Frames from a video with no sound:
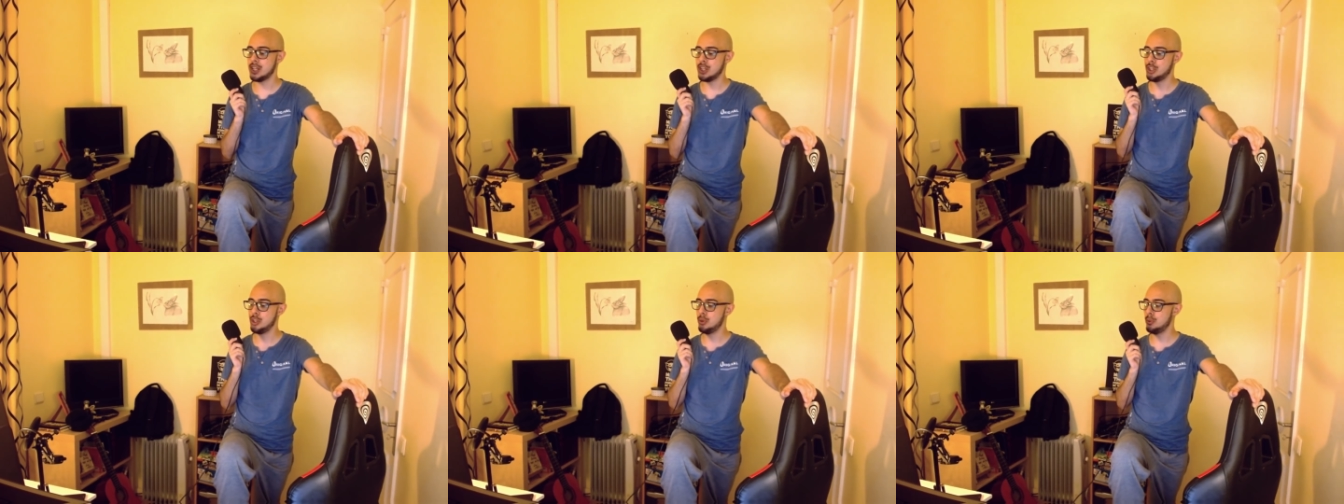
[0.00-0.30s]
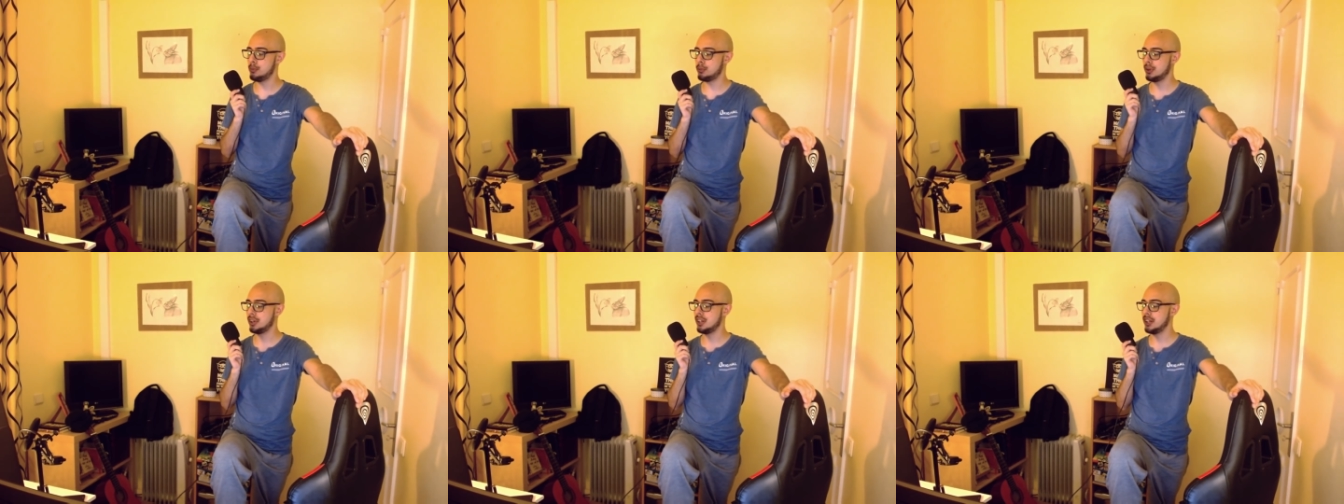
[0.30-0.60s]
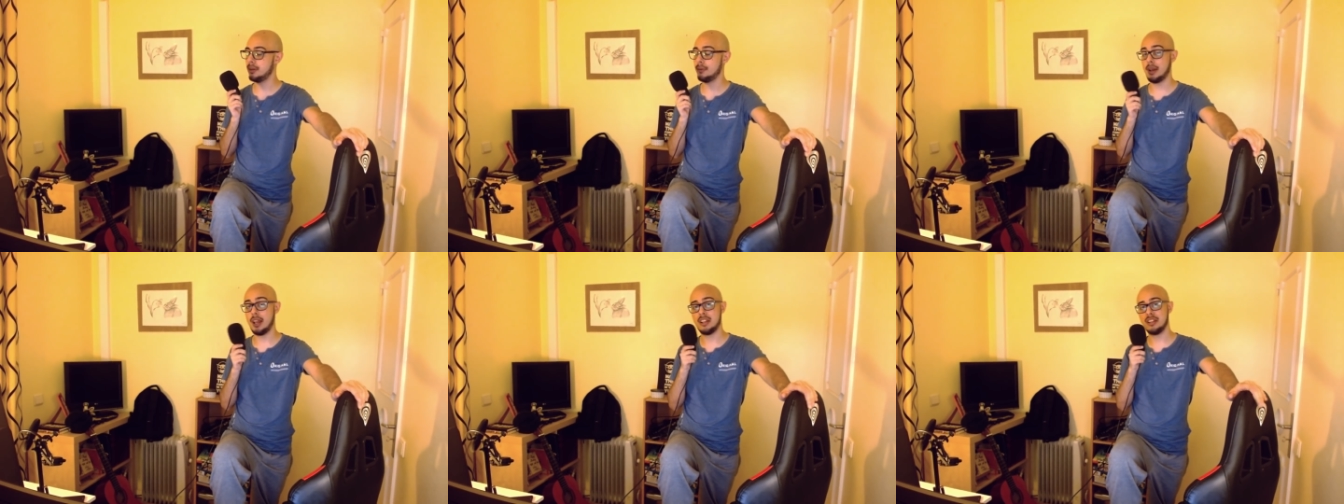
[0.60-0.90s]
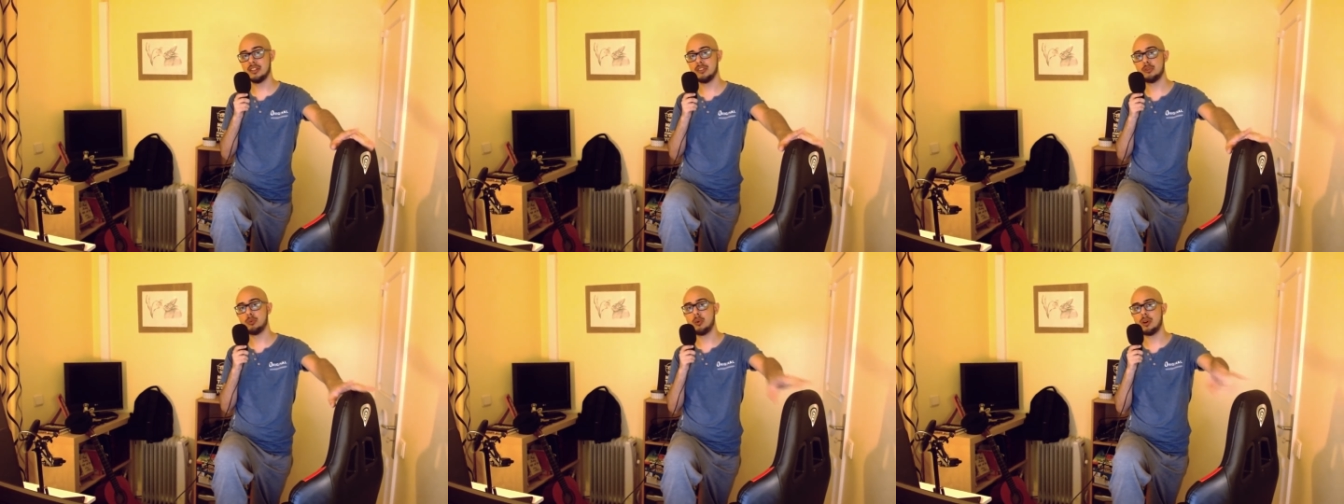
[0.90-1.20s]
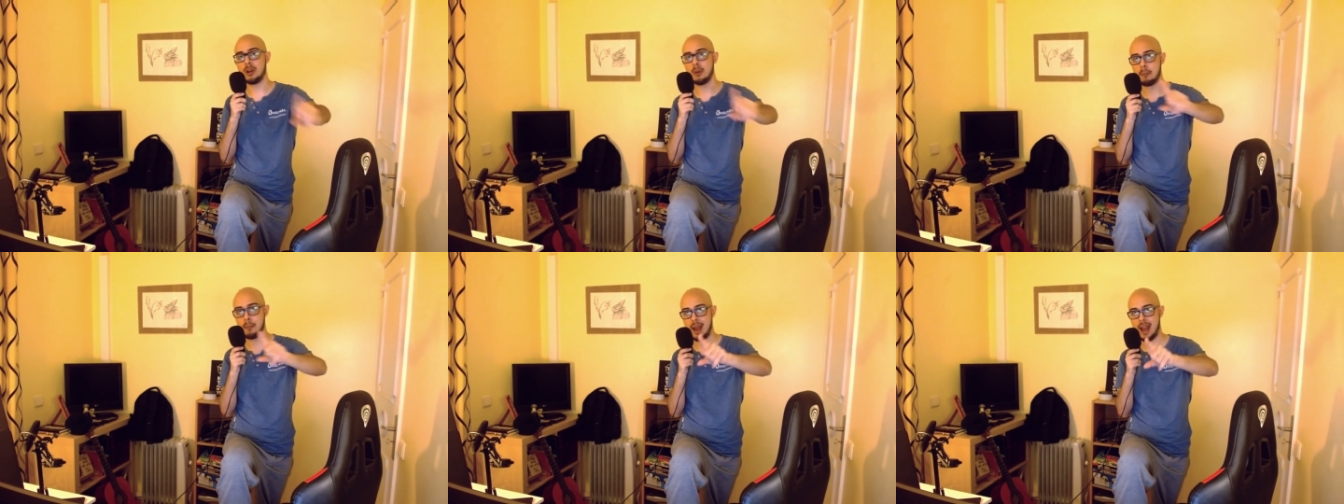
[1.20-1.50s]
You bring up, and this is where
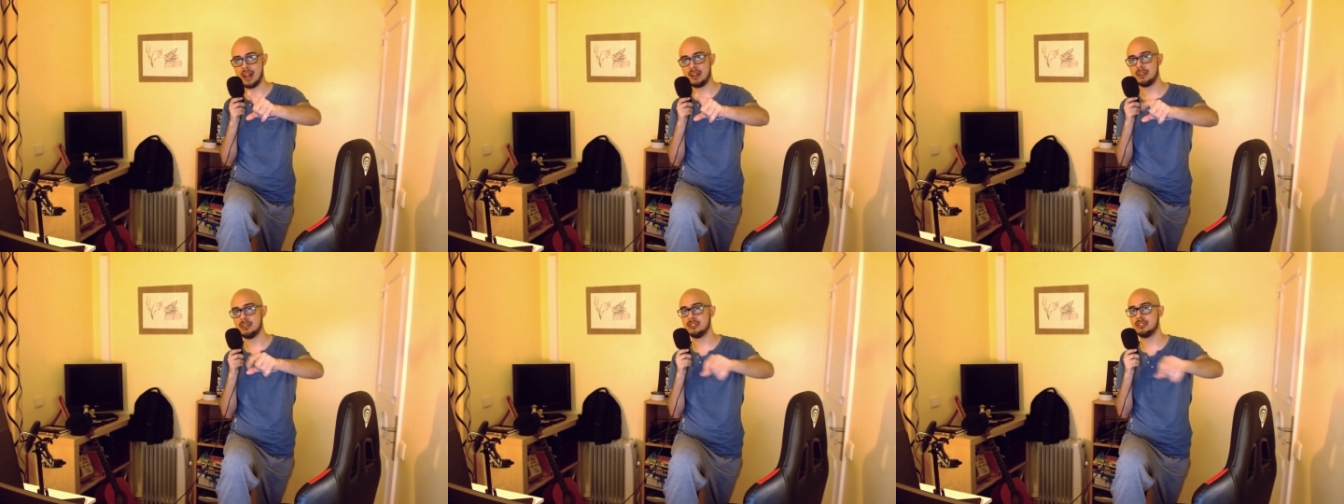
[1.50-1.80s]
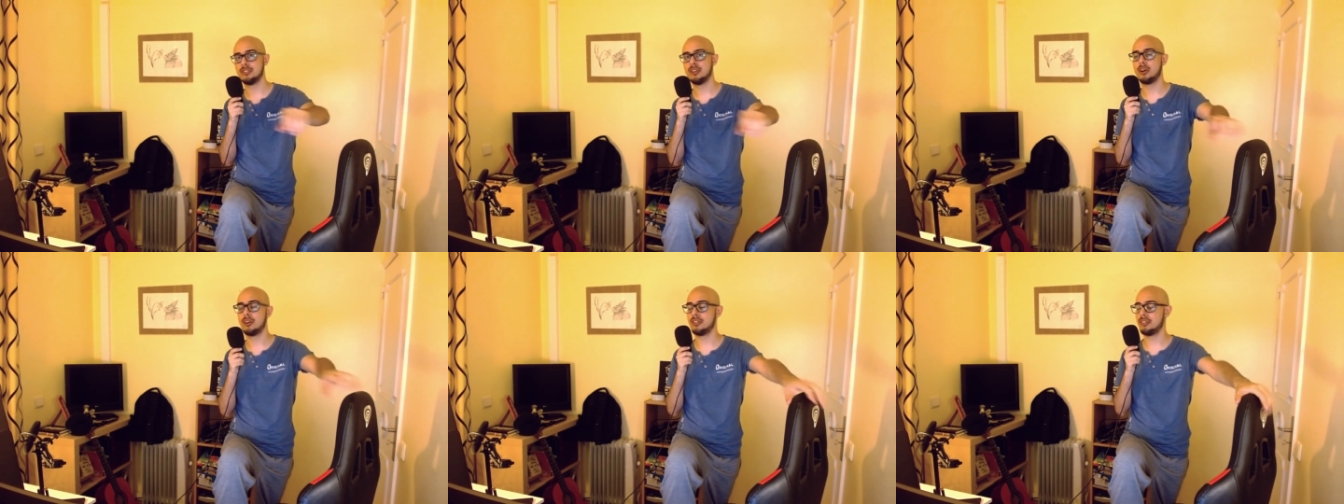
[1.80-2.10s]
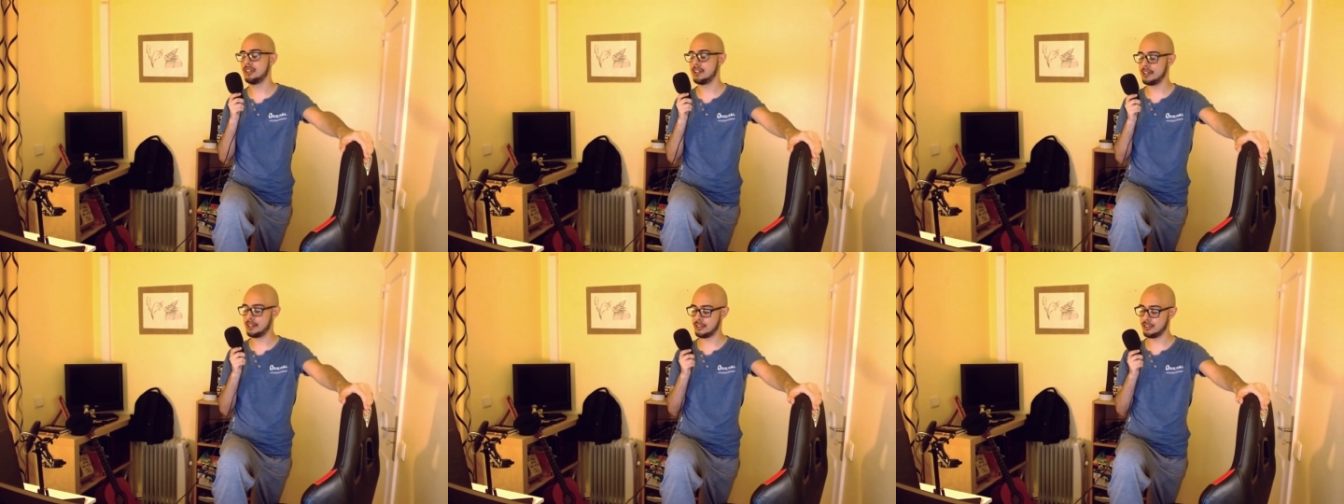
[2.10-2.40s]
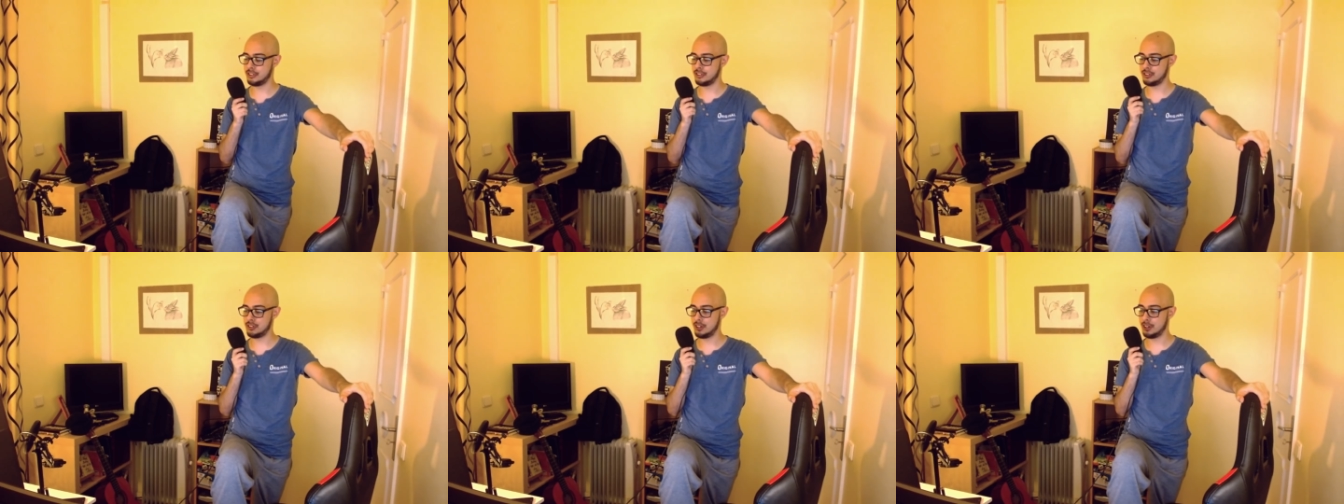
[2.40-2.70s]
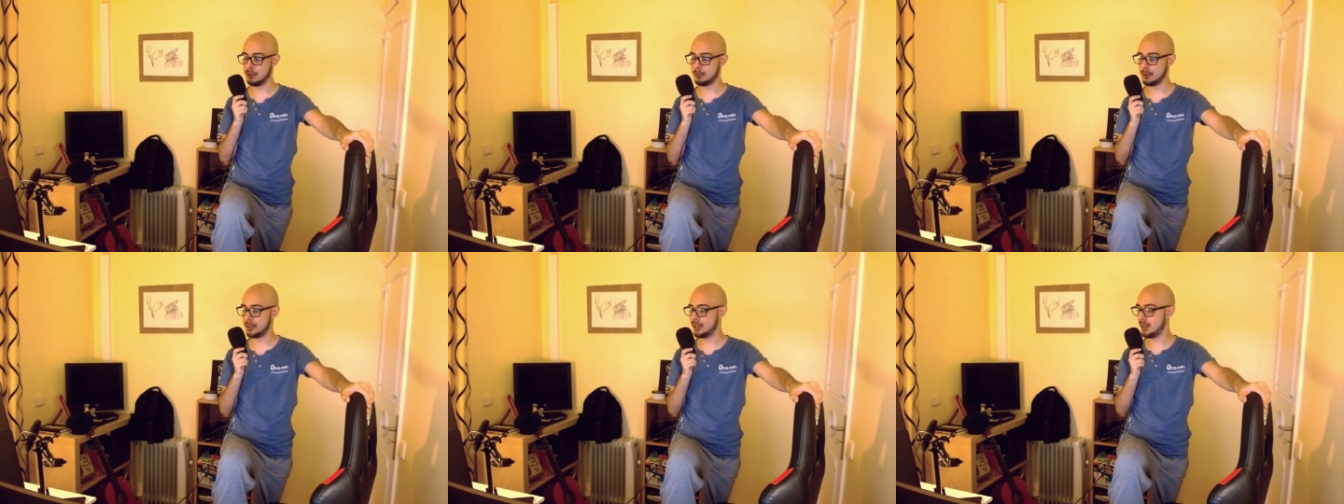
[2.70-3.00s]
the pattern starts, ladies and
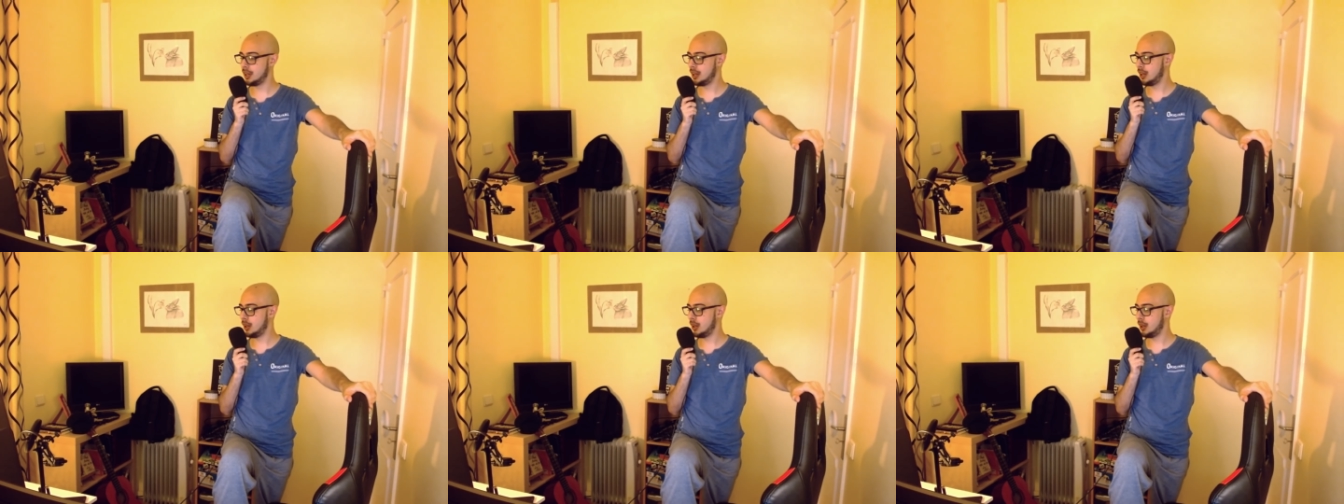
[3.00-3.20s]
gentlemen,